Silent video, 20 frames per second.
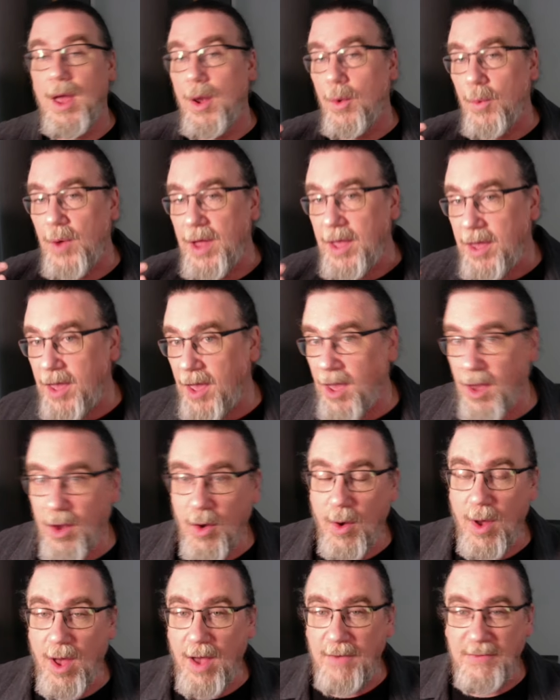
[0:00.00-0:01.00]
We kick
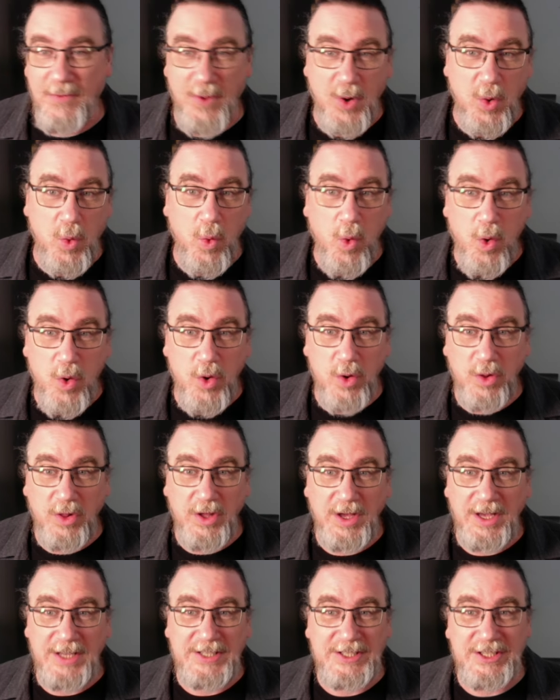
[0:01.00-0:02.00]
off the
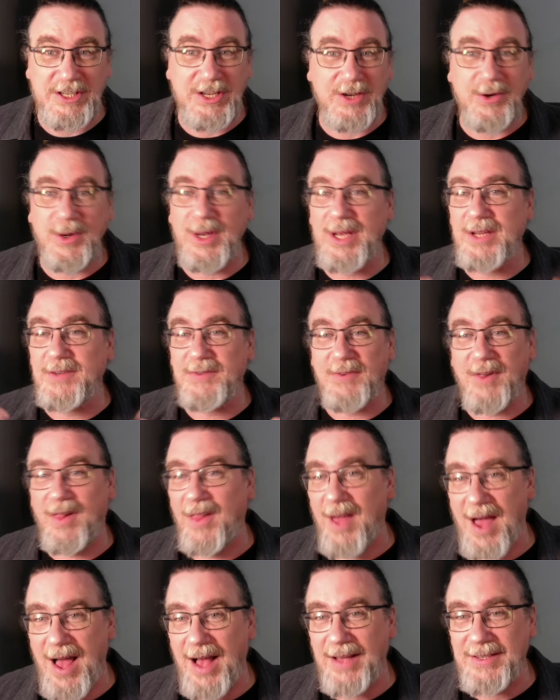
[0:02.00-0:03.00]
quarterly series,
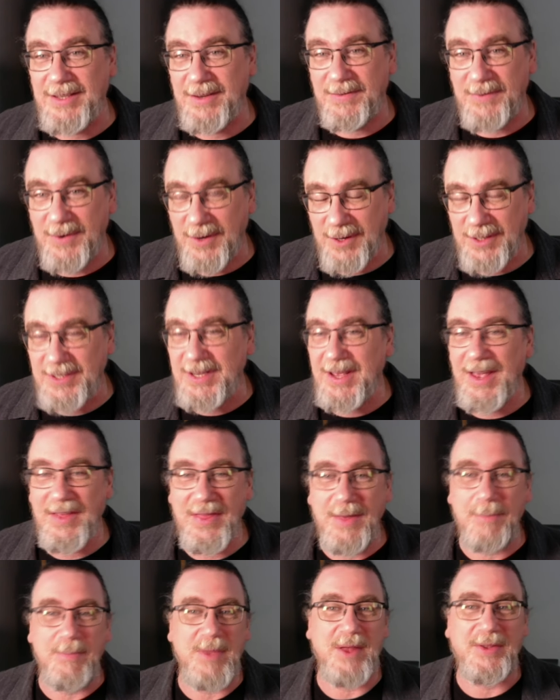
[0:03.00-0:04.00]
Philosophers
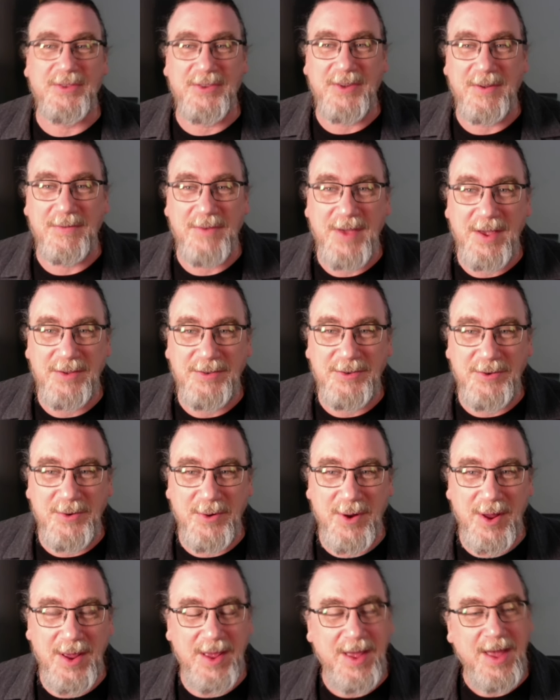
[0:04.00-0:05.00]
in the Midst of
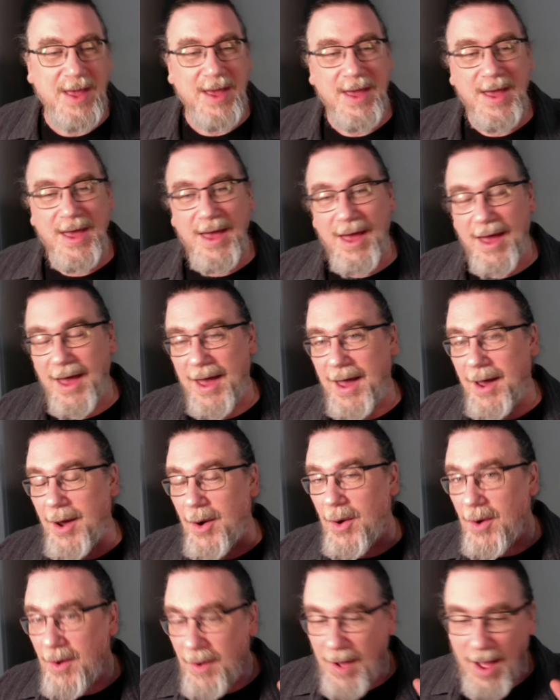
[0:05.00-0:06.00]
History,
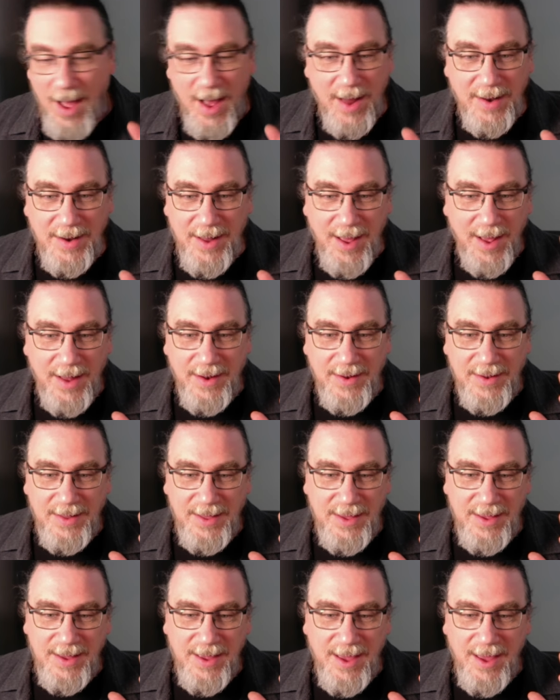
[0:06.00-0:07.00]
uh, on, on
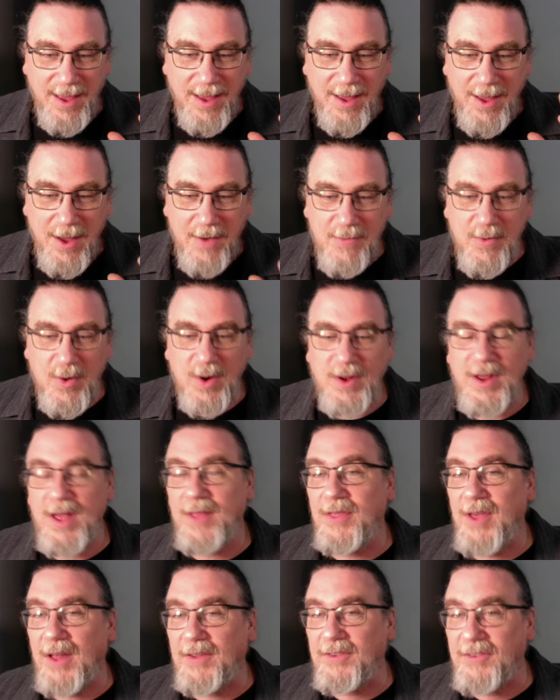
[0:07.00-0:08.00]
the uh,
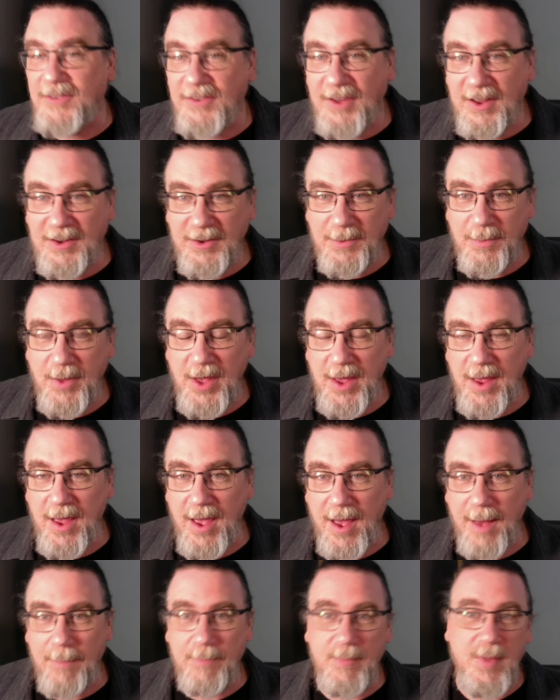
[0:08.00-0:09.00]
14th at 6
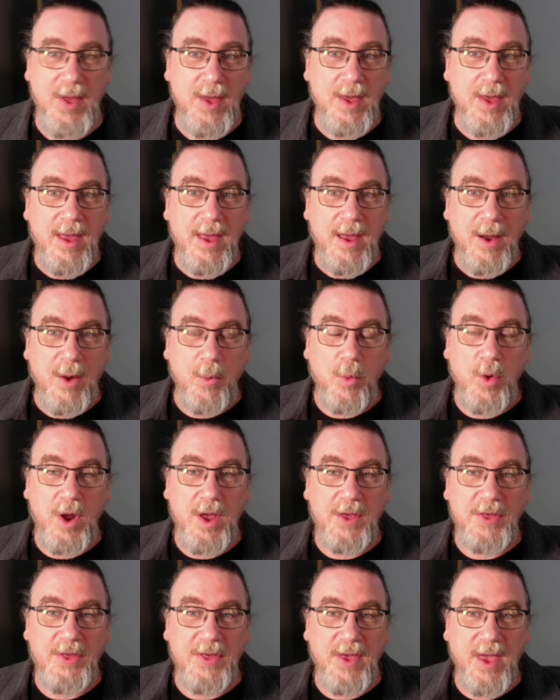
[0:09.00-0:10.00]
p.m
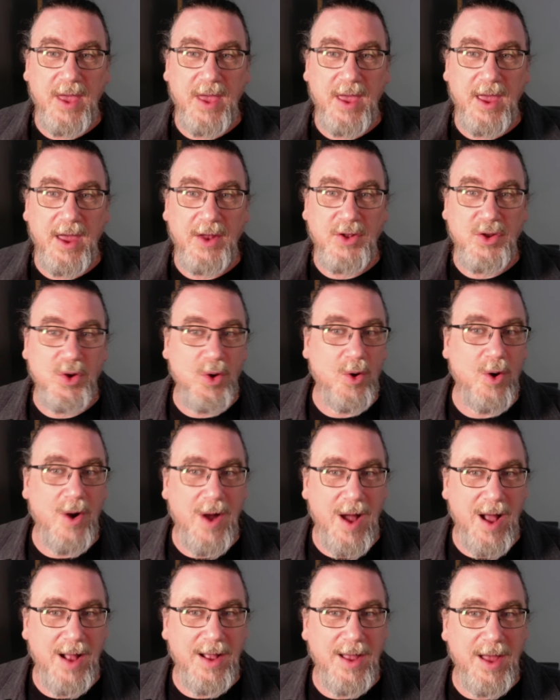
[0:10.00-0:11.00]
with a
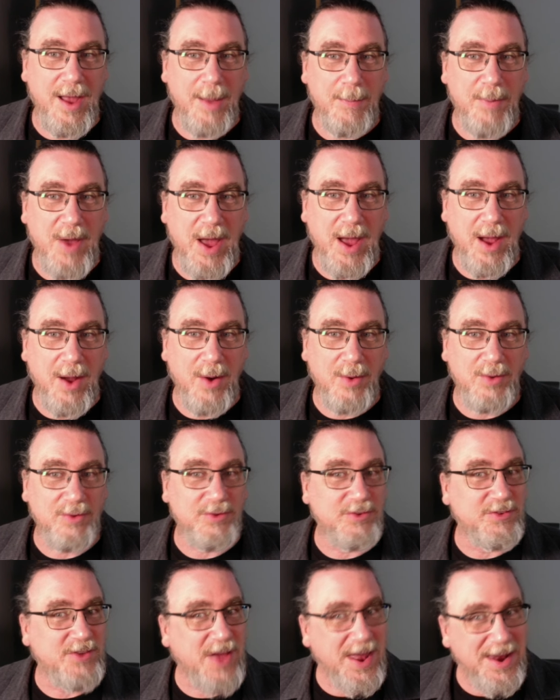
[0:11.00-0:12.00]
talk about
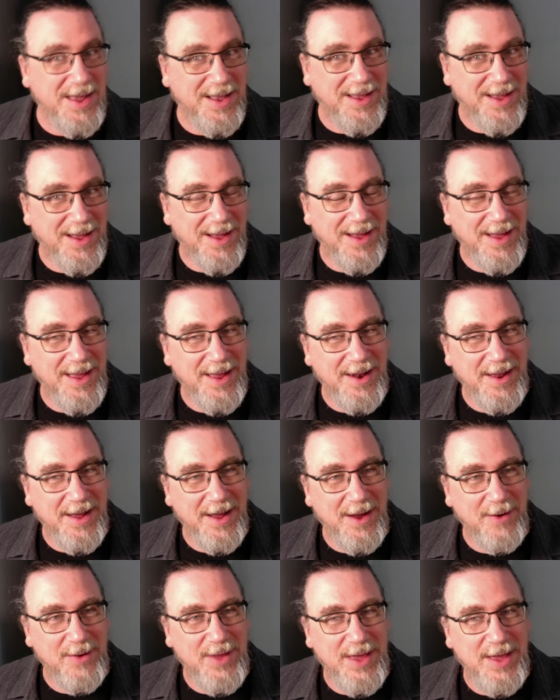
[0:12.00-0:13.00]
Seneca and
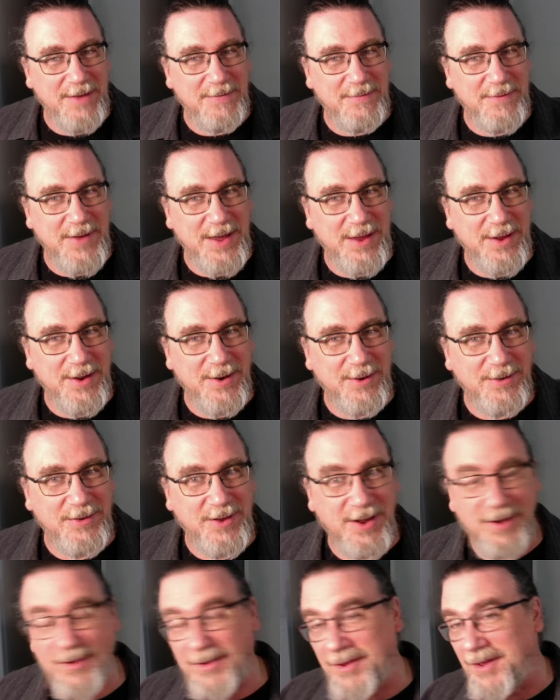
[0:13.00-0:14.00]
how he figures
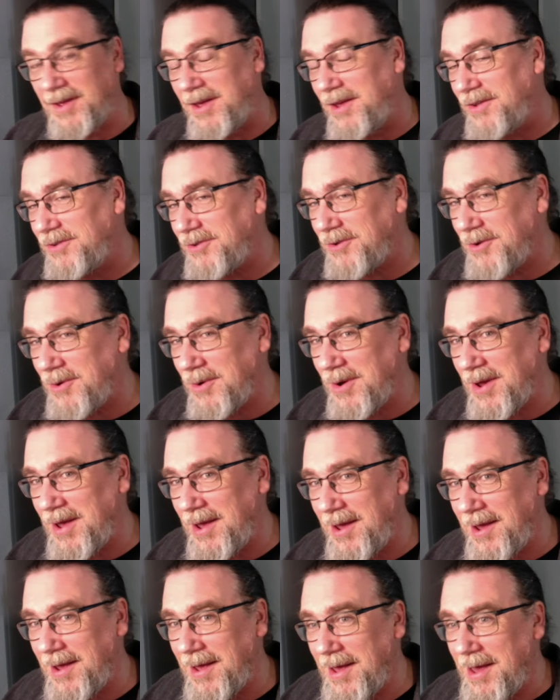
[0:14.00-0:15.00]
into
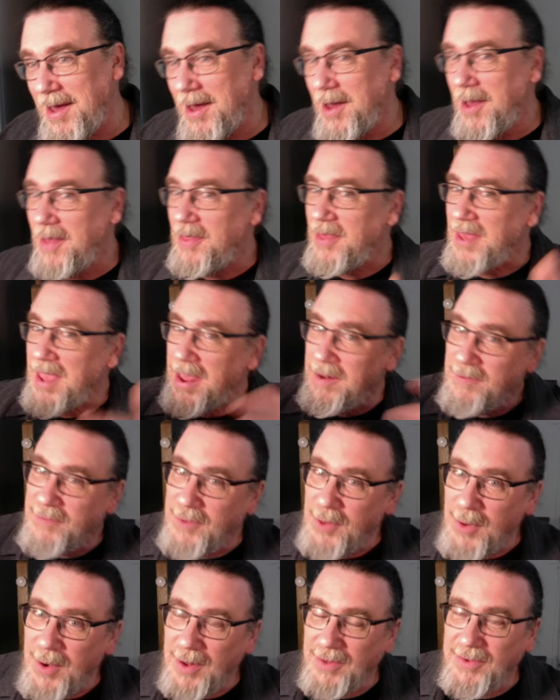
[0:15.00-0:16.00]
history, the
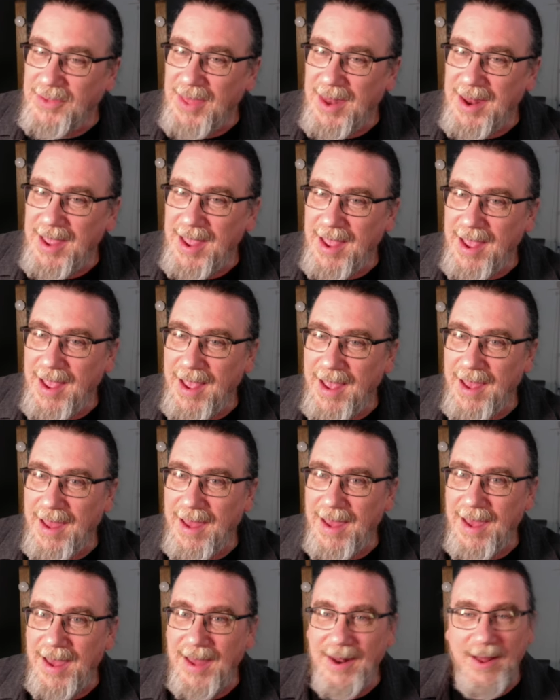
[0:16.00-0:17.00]
influence that he
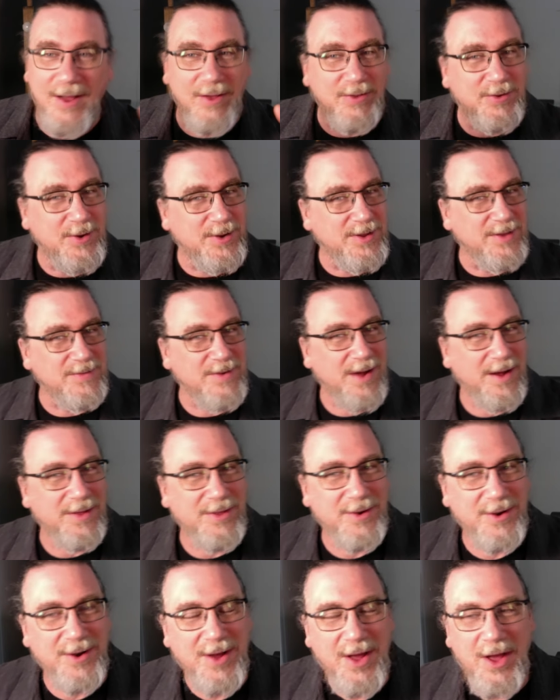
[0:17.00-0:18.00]
had, all sorts of
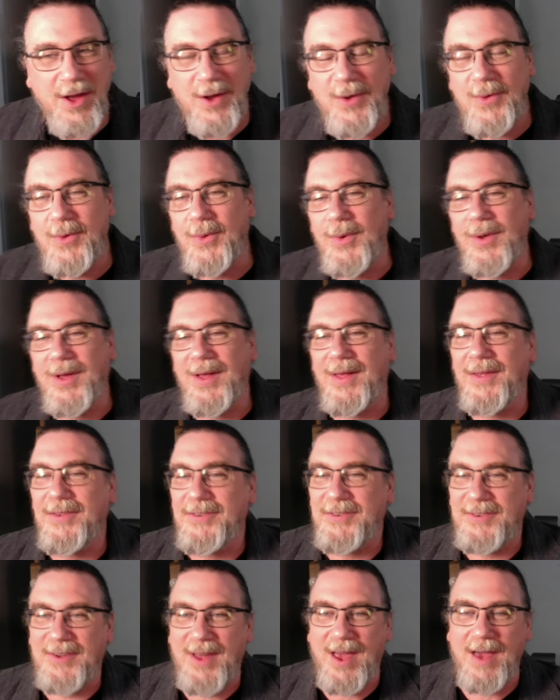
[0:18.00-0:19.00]
other cool
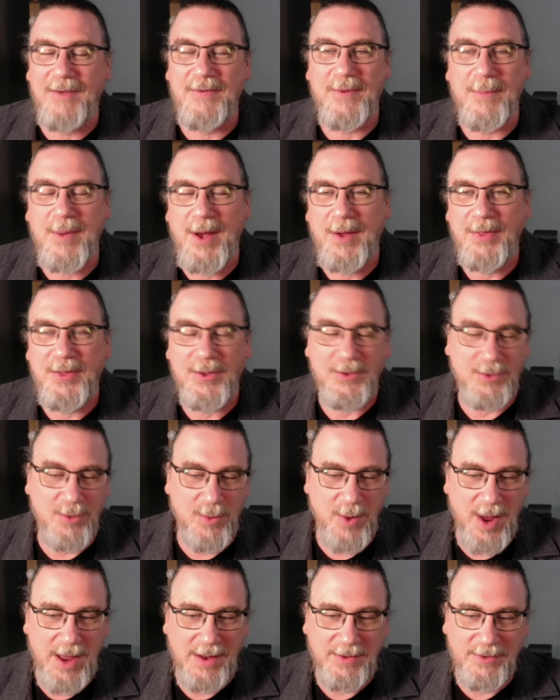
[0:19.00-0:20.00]
stuff about this
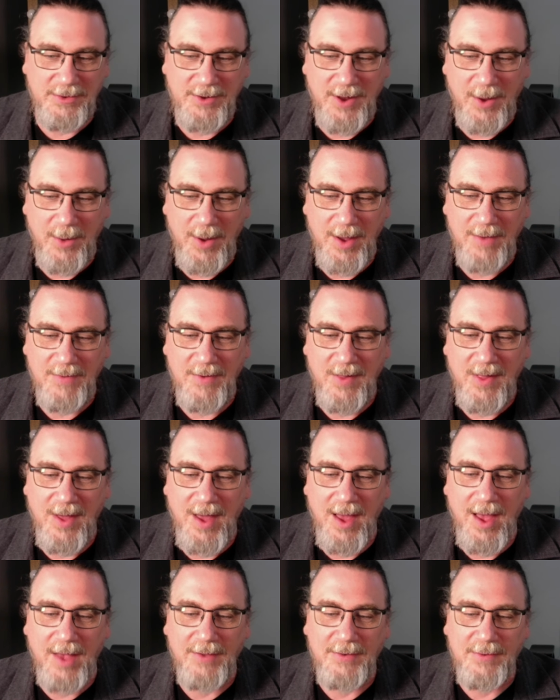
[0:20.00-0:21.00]
great Stoic
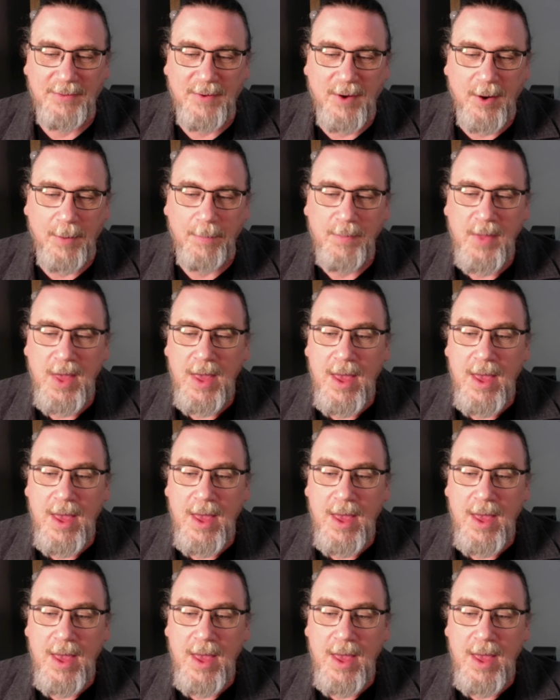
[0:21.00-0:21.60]
philosopher.